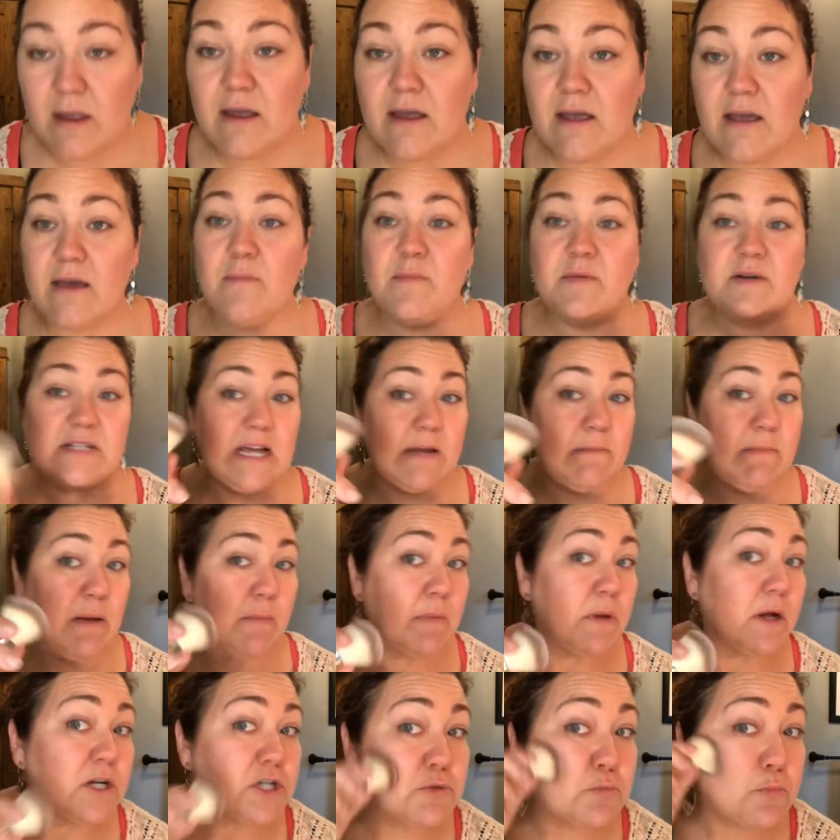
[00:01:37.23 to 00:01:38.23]
I'm gonna take my
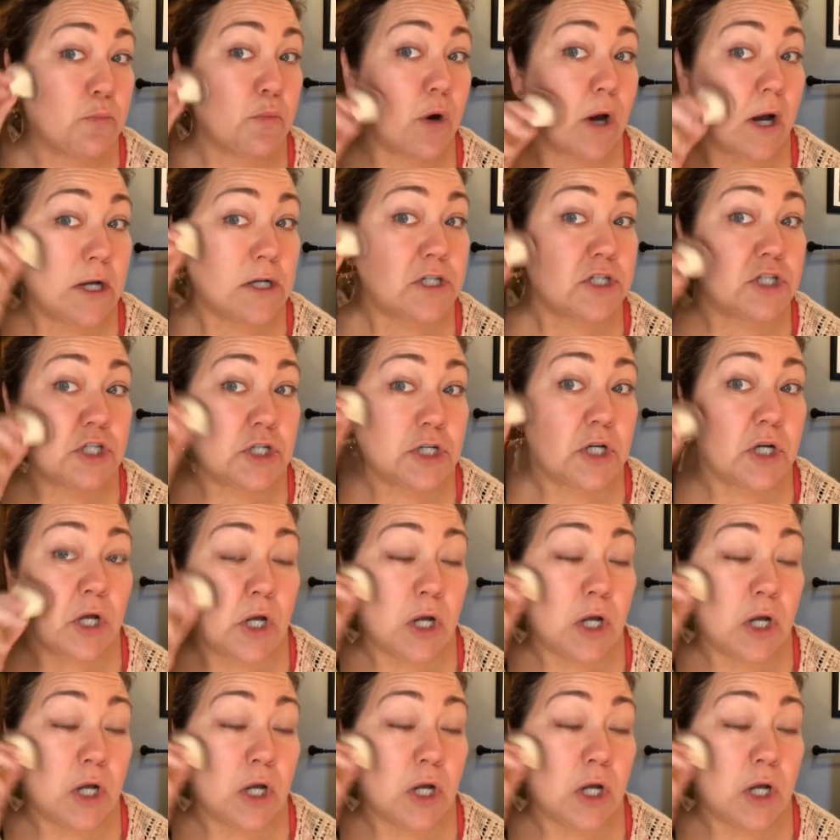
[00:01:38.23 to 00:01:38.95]
blush brush.